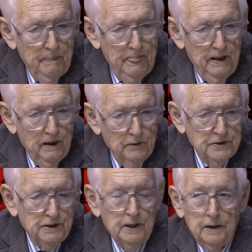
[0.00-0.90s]
there, I
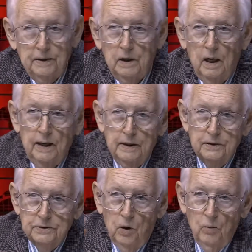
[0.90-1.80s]
was at the end of the line and
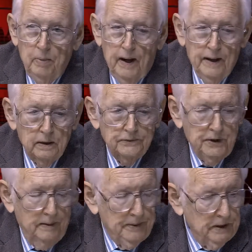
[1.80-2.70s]
there's a whole pile of
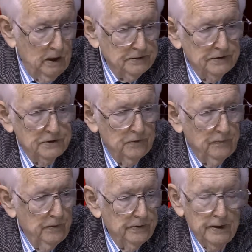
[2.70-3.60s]
shopping carts and so forth.